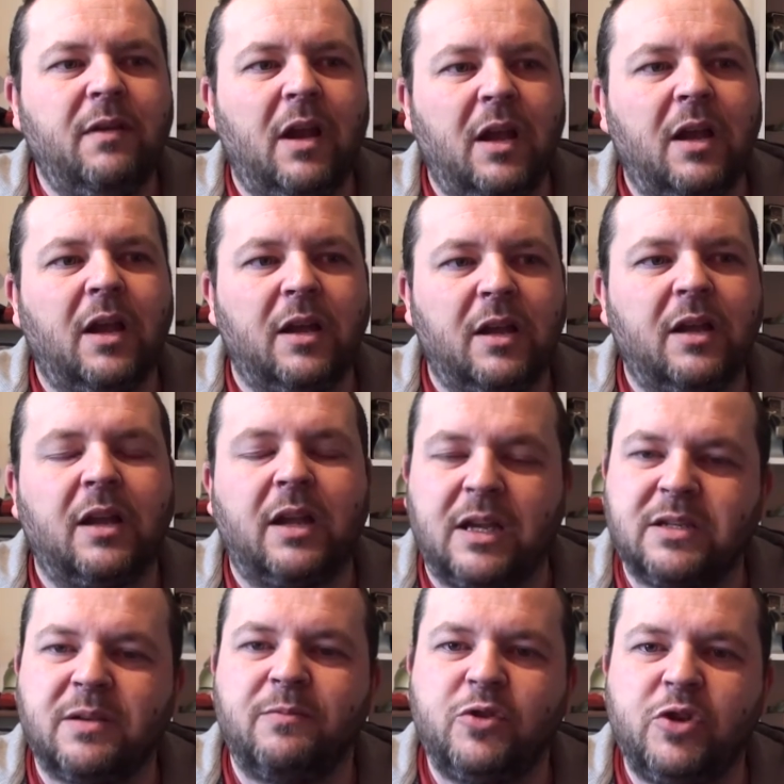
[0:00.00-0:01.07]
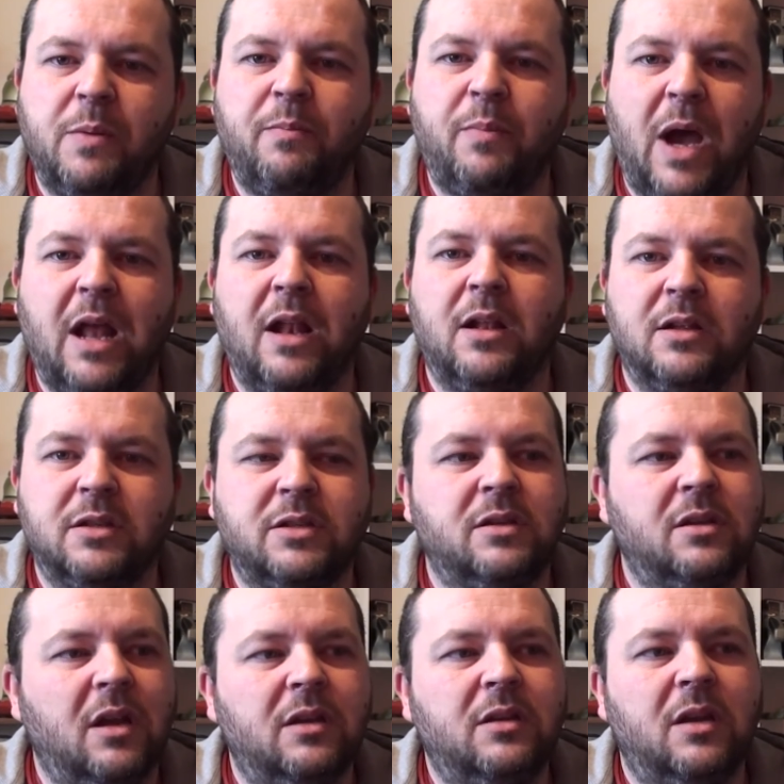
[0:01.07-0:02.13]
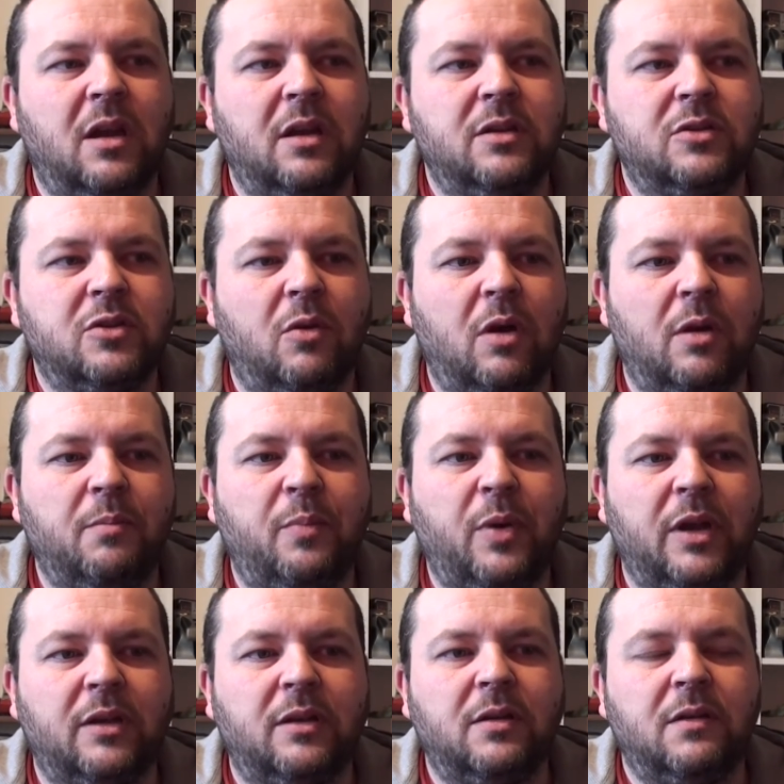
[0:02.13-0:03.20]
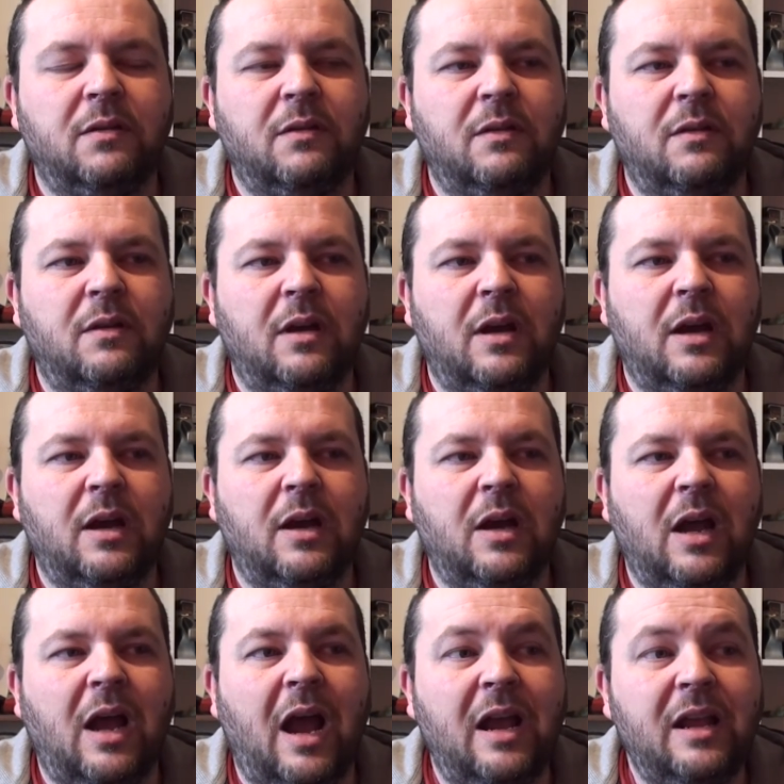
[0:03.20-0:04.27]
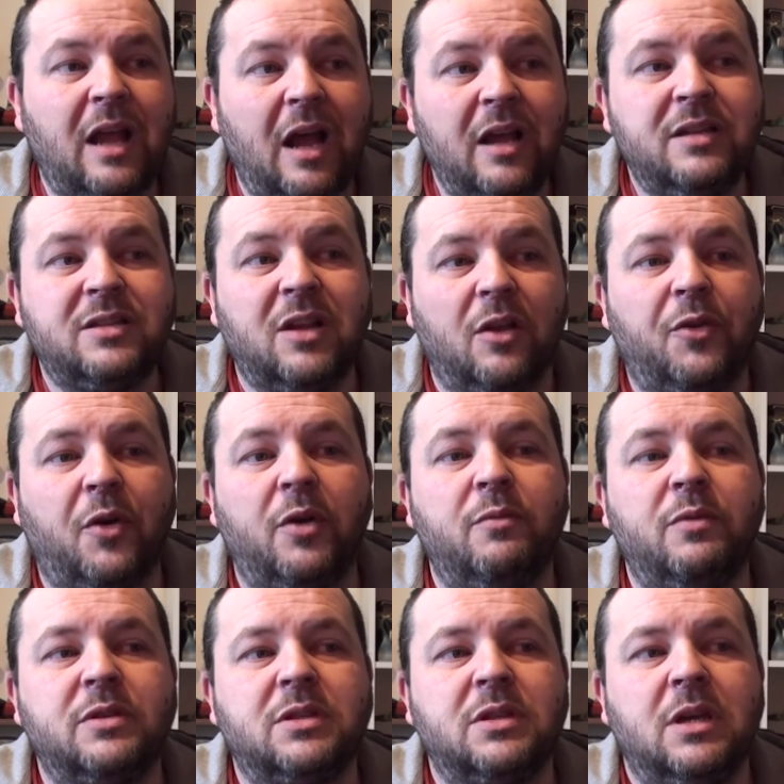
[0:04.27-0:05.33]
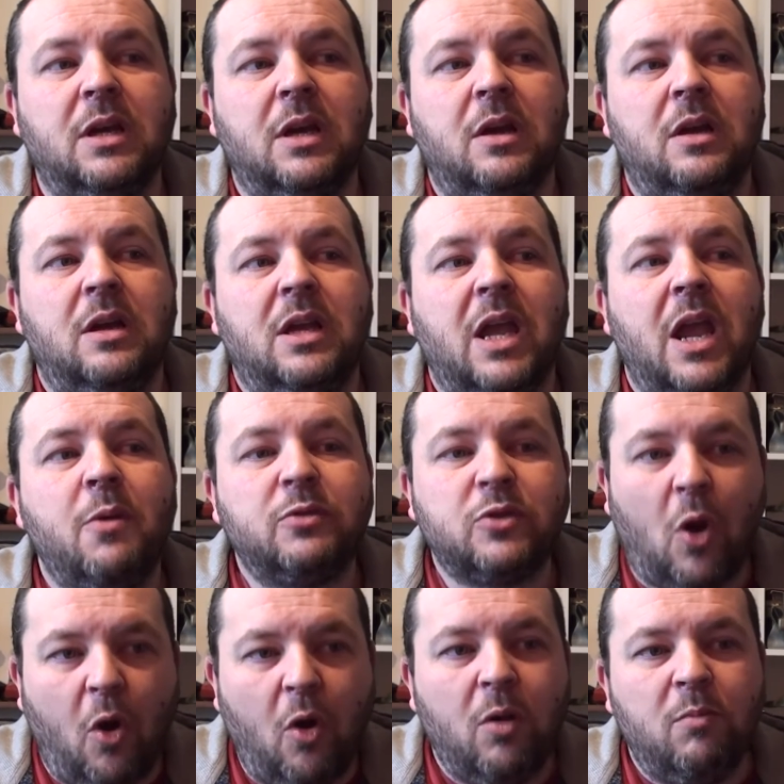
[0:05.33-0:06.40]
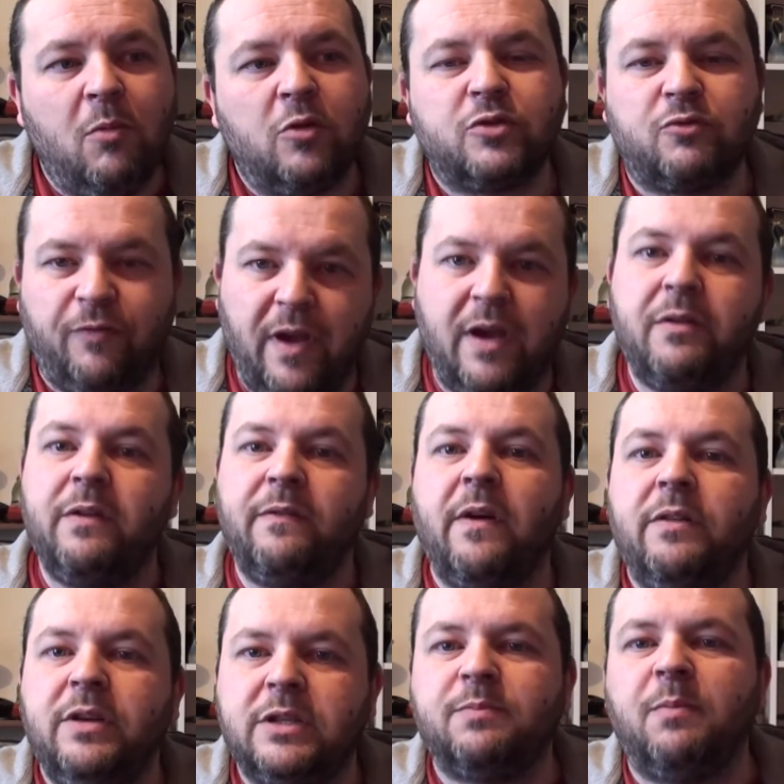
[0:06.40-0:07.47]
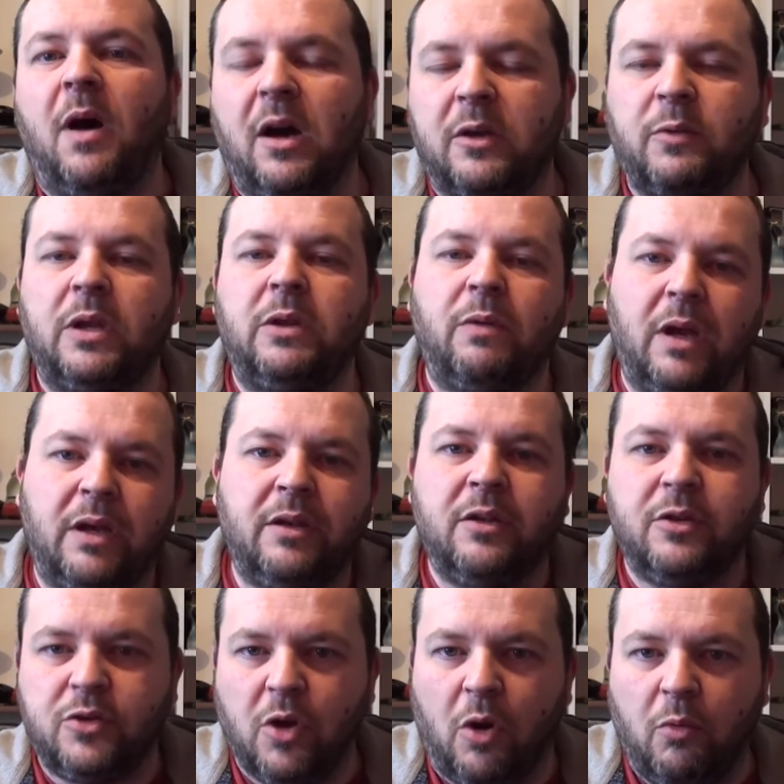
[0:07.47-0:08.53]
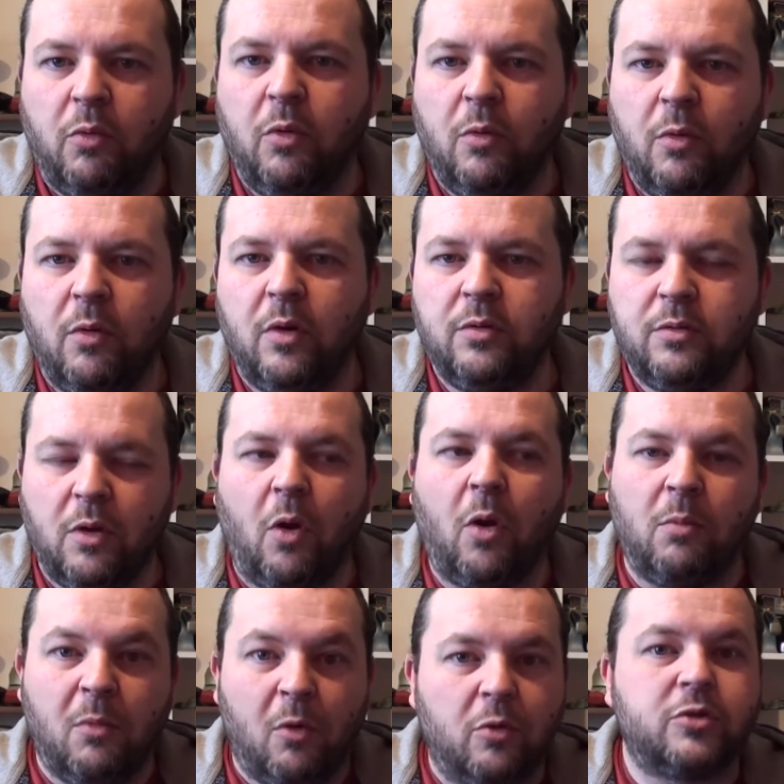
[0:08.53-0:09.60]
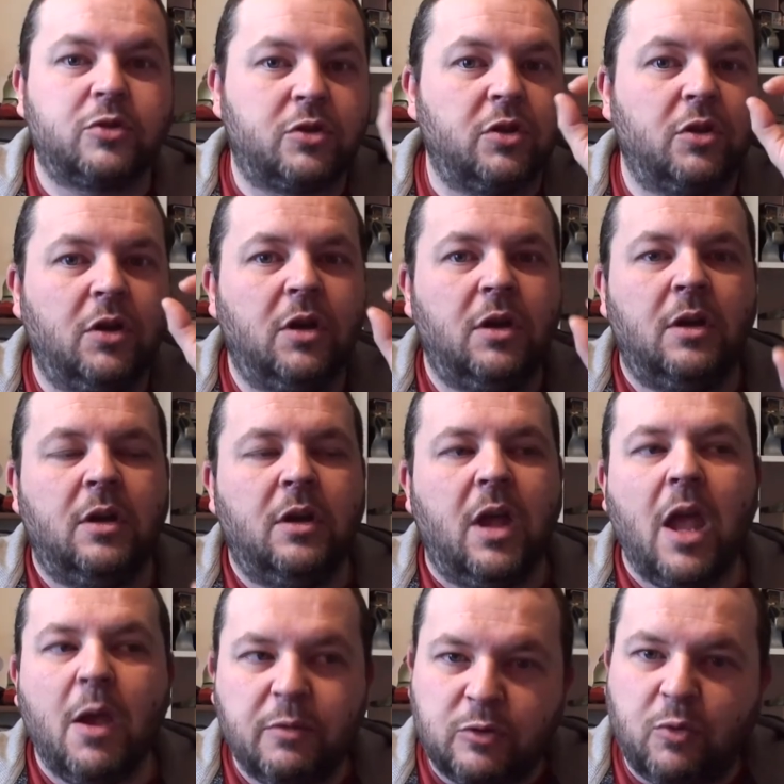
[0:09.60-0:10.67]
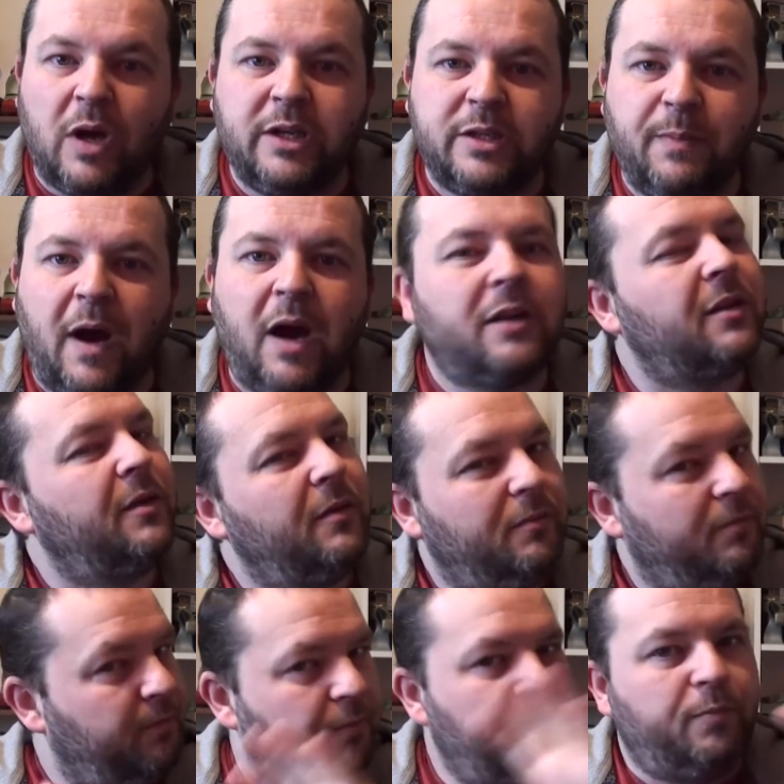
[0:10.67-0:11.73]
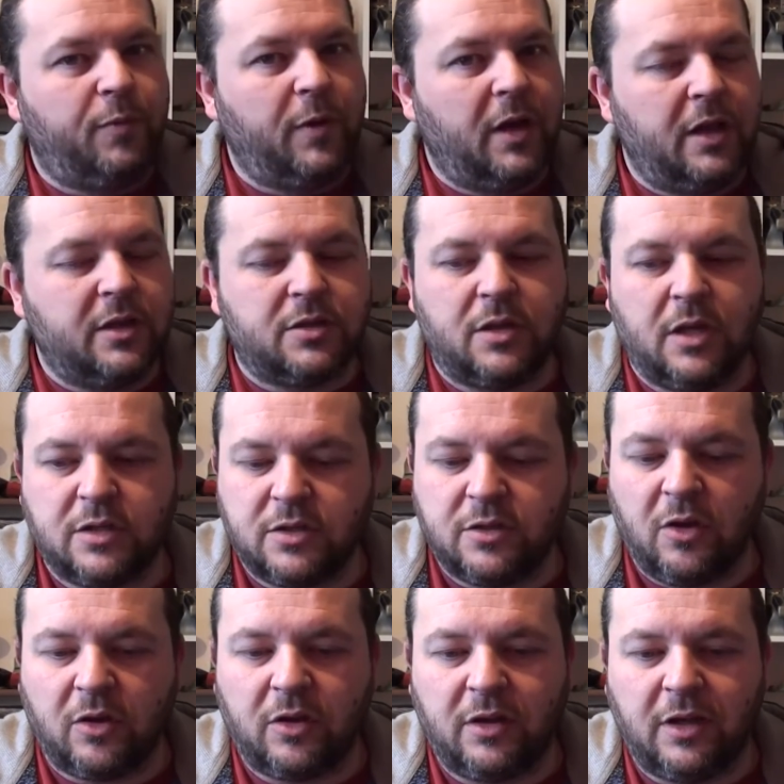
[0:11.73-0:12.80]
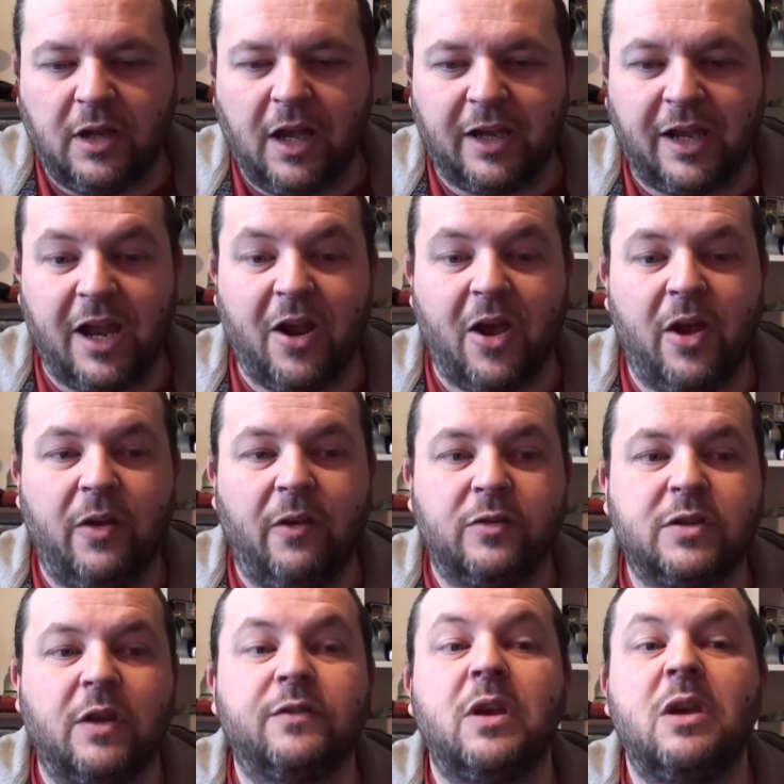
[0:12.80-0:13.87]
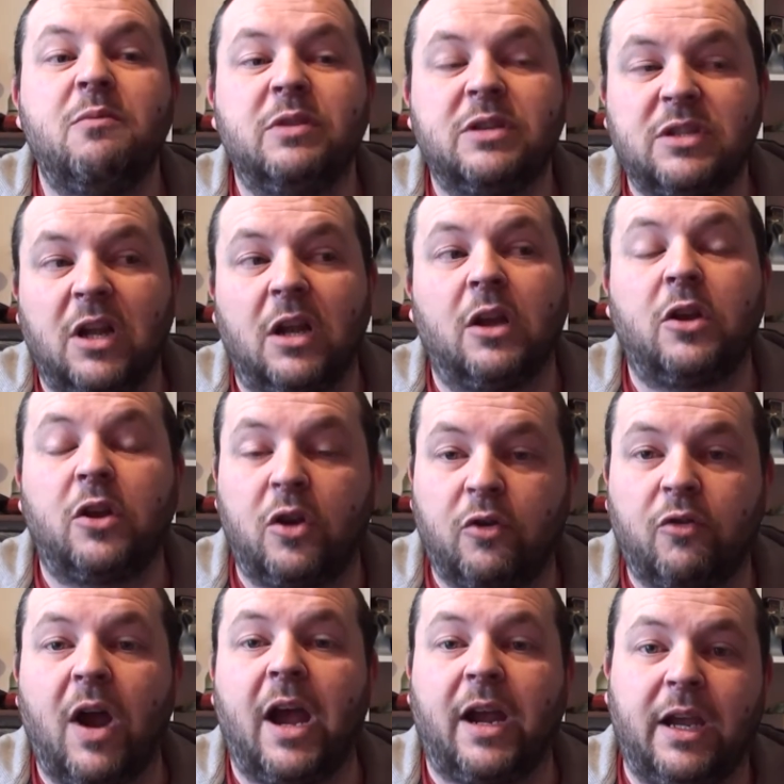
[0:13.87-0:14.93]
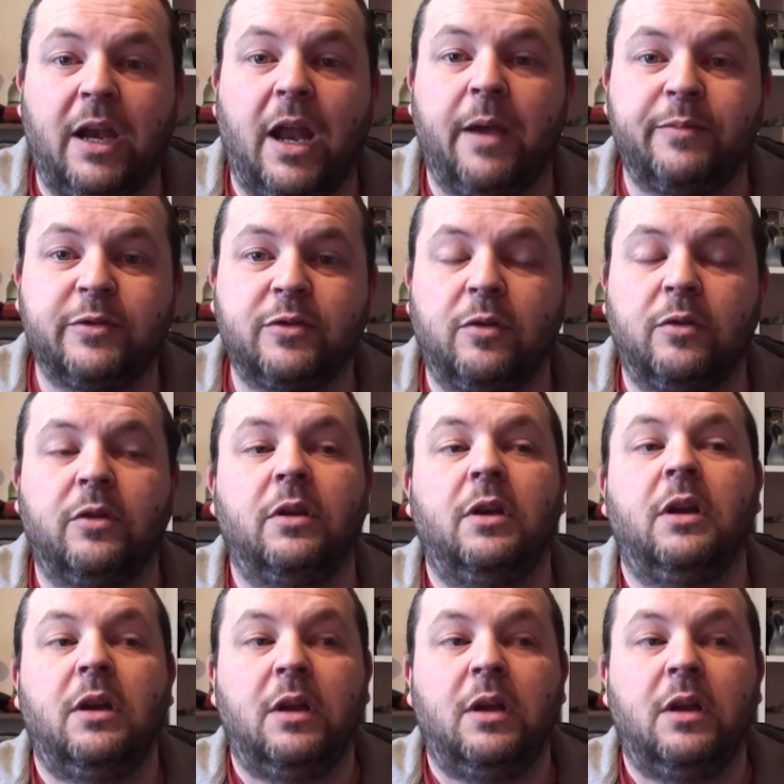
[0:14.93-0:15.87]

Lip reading: again some ship battles and so on. But I still thought it was almost very smart way to end the show. Almost, it was quite smart, but let's not get ahead of ourselves. It was still a cracking episode,